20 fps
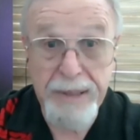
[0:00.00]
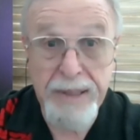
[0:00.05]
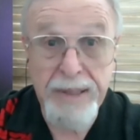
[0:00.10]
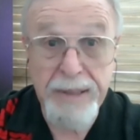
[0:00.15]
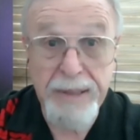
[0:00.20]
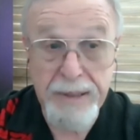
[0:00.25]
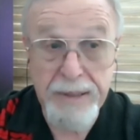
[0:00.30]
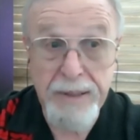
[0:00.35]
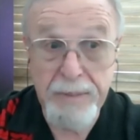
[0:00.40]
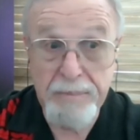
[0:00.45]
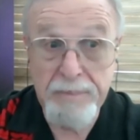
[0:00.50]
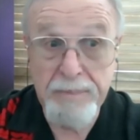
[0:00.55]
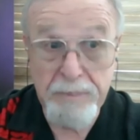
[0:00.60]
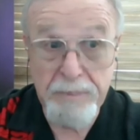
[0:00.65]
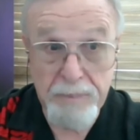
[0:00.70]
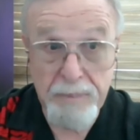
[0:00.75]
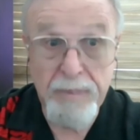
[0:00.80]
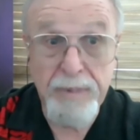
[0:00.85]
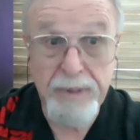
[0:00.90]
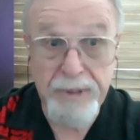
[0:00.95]
And it'll,
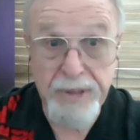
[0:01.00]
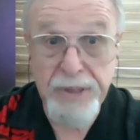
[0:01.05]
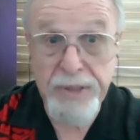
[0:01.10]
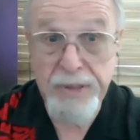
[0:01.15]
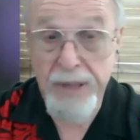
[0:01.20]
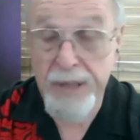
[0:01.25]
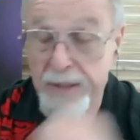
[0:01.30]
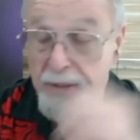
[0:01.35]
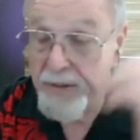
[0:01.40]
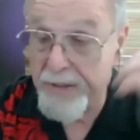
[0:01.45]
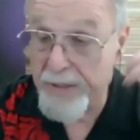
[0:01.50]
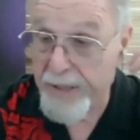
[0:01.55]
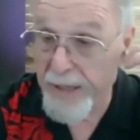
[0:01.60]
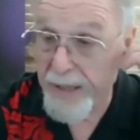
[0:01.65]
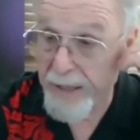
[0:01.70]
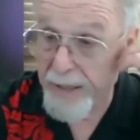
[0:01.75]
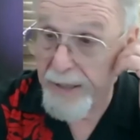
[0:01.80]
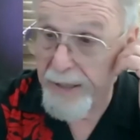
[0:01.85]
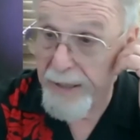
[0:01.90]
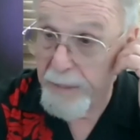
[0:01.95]
just like you
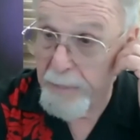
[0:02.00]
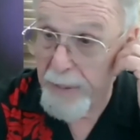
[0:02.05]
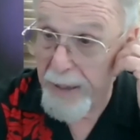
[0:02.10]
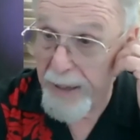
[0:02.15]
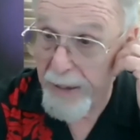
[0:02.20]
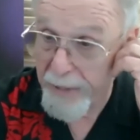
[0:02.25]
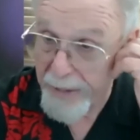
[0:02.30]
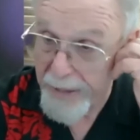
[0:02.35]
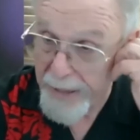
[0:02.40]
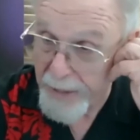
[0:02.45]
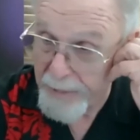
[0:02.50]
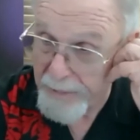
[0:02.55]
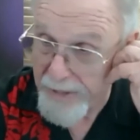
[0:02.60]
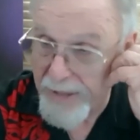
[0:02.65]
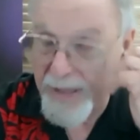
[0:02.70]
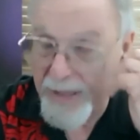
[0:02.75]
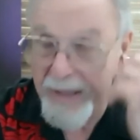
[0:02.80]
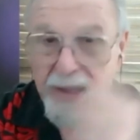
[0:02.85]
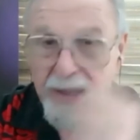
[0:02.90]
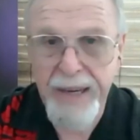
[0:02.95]
said, the parent
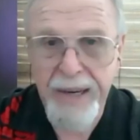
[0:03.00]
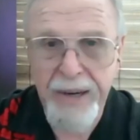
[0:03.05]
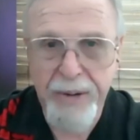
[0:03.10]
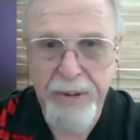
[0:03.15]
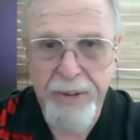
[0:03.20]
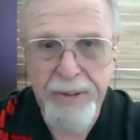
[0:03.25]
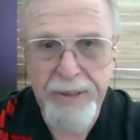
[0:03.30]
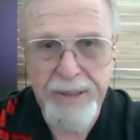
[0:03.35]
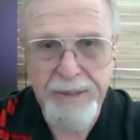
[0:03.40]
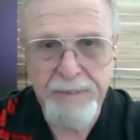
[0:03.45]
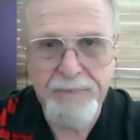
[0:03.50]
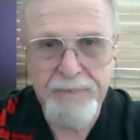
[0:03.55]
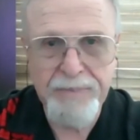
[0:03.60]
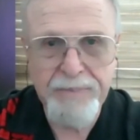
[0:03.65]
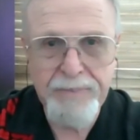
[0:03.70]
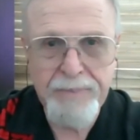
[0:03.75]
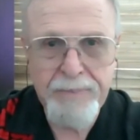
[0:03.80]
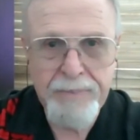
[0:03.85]
comes in there and,